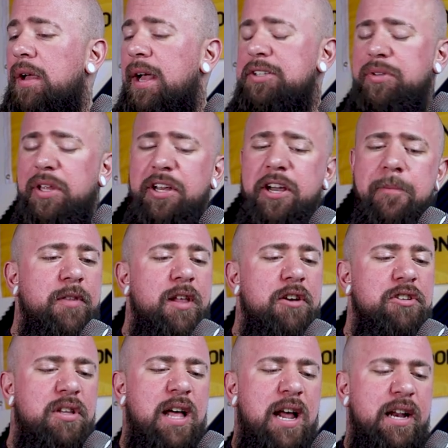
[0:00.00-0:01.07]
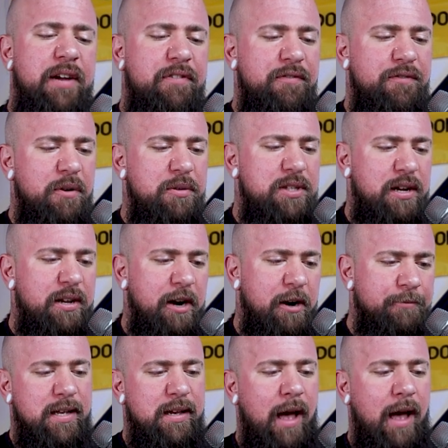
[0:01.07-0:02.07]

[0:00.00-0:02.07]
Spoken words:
Really good. There's a lot of different fruits on here.